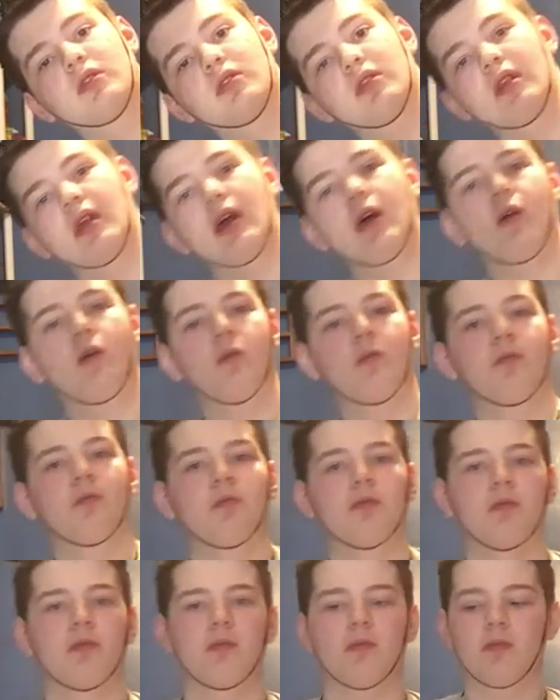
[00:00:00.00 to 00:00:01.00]
Now,
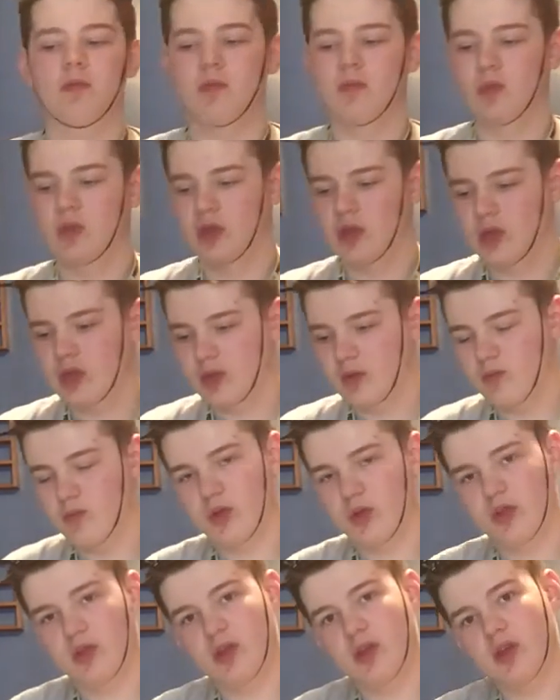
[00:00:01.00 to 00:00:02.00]

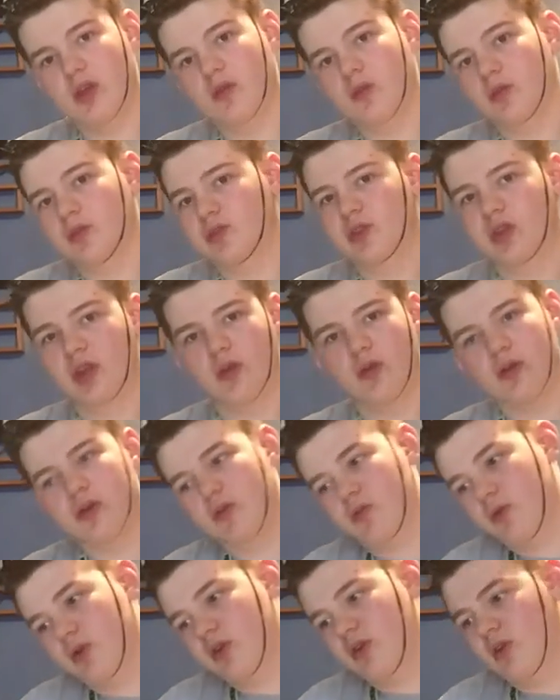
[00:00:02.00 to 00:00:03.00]
but then of course they later
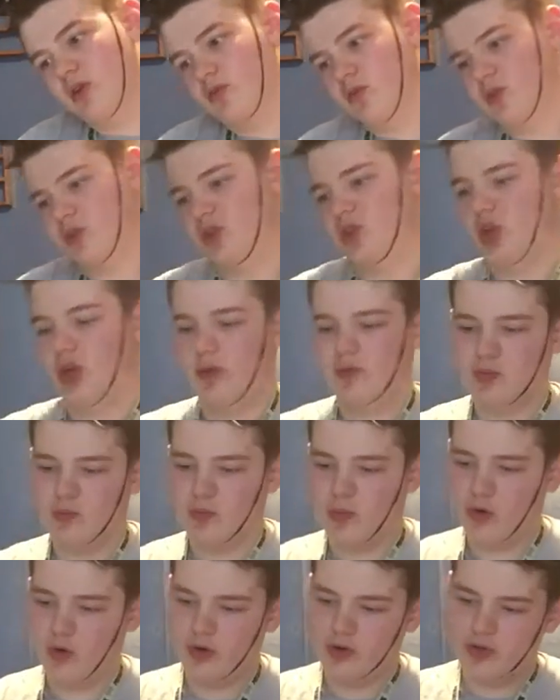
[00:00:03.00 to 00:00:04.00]
went on with James
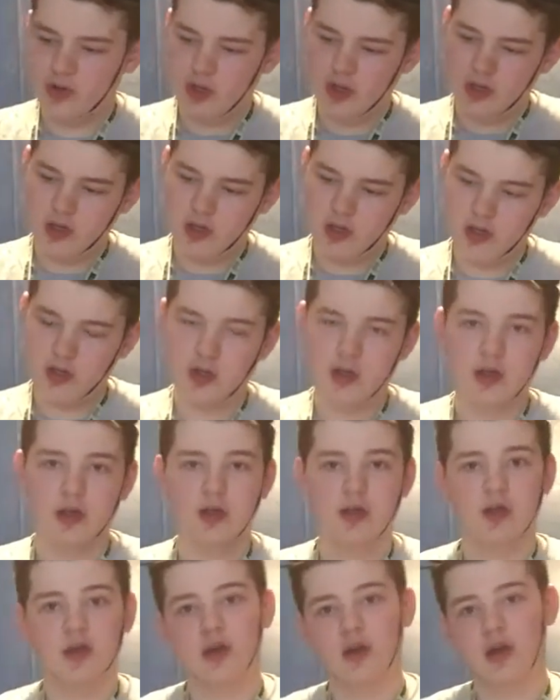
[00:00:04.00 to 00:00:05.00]
Marsden,
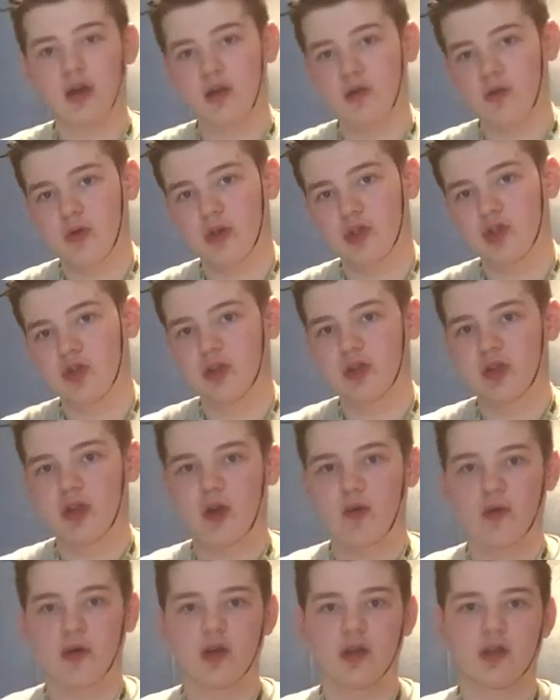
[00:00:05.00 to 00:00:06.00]
and originally they
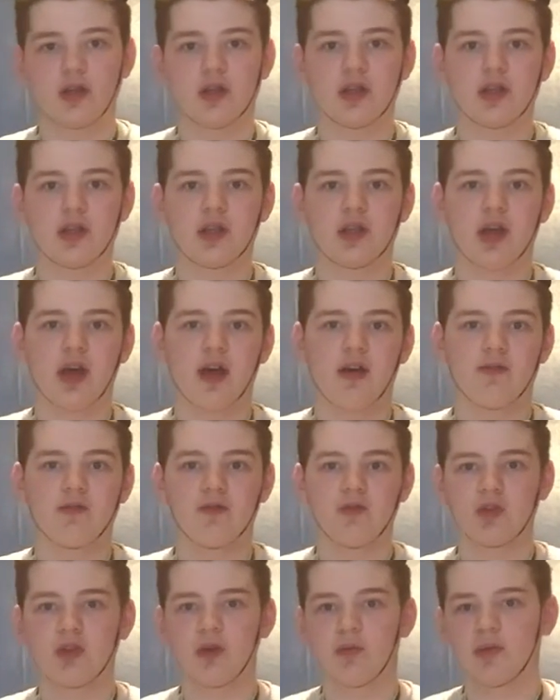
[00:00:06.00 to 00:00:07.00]
would intend to have
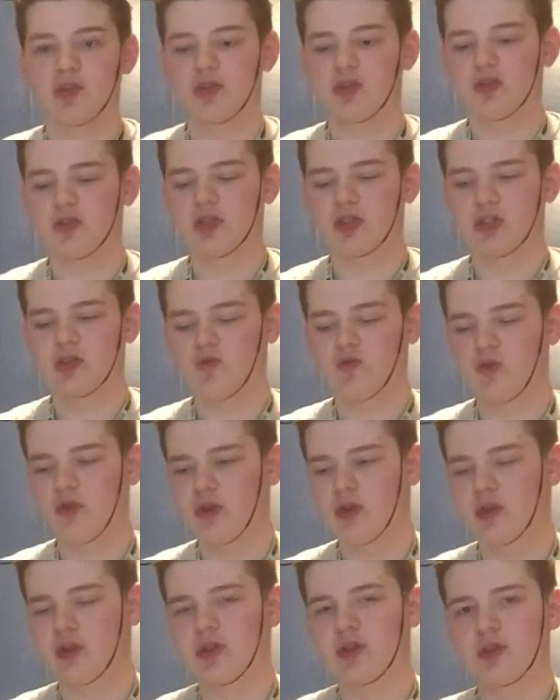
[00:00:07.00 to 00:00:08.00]
some of Sonic's
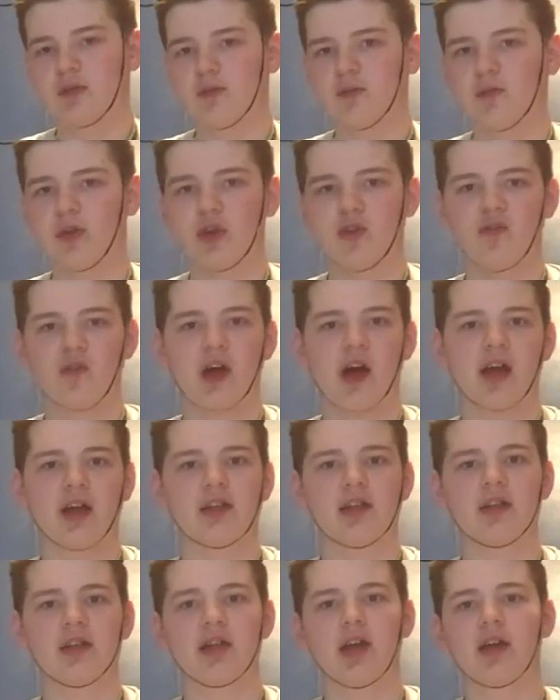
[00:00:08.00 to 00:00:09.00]
friends, but if I had
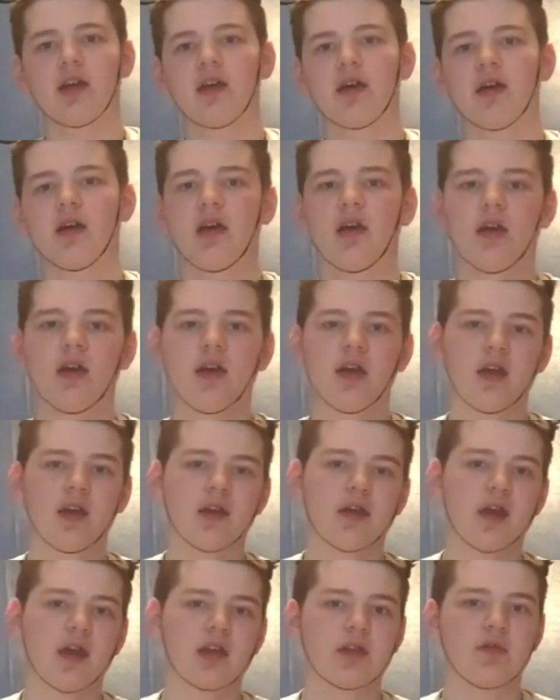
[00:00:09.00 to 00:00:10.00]
to take a
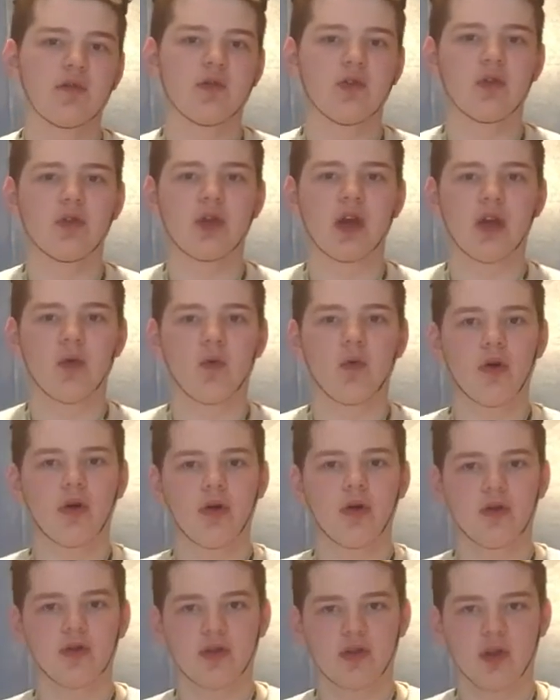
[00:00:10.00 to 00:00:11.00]
guess of who they
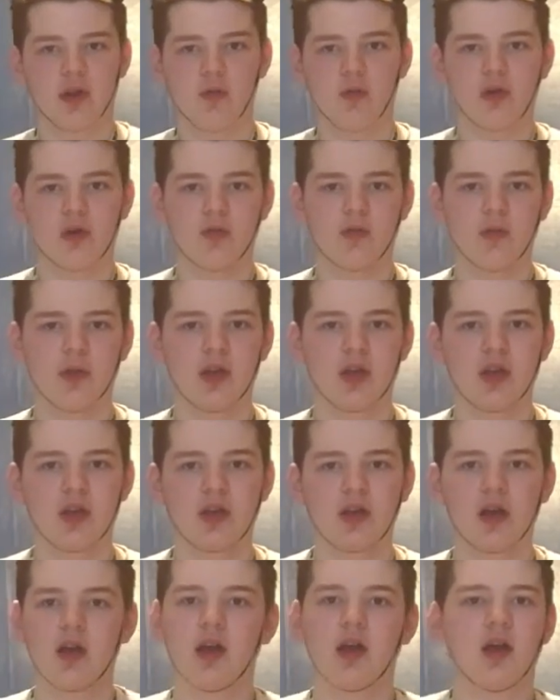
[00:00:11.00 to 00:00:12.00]
were, they would have been
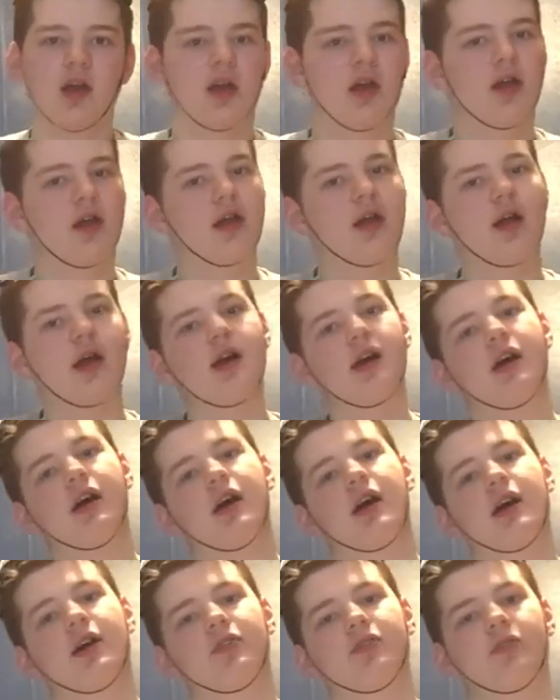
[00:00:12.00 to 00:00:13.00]

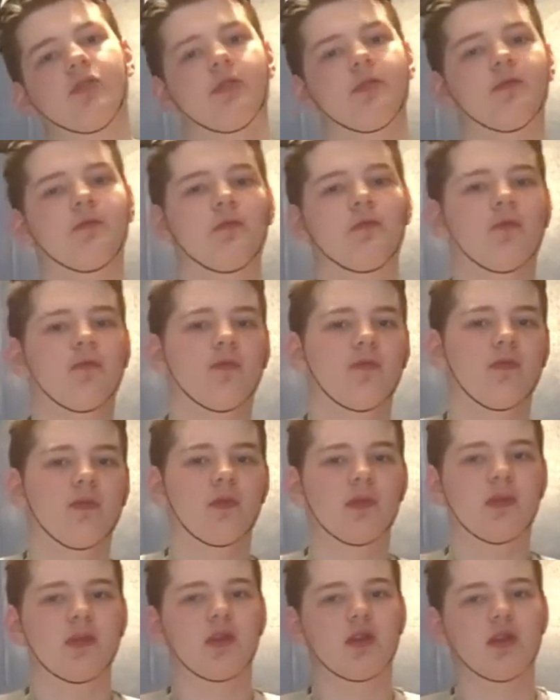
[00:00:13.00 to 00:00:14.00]
either
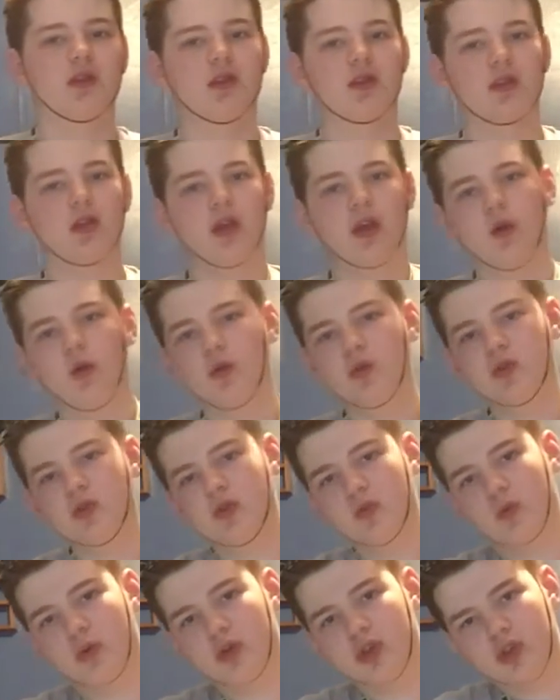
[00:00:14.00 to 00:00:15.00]
Tails,
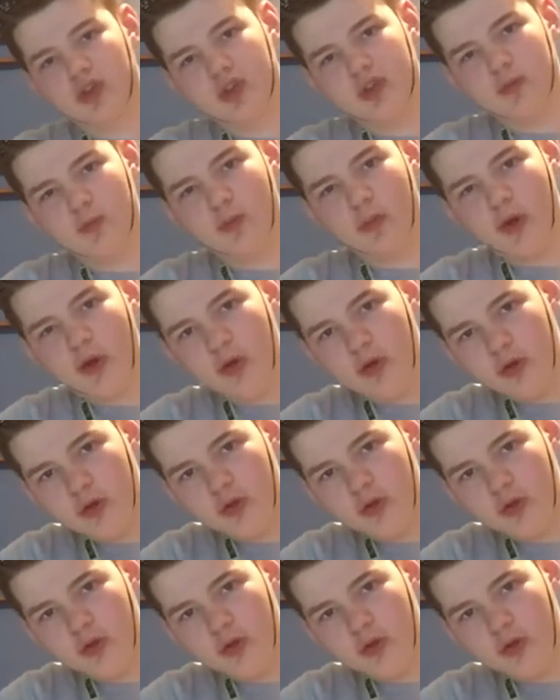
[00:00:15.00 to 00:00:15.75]
which, spoiler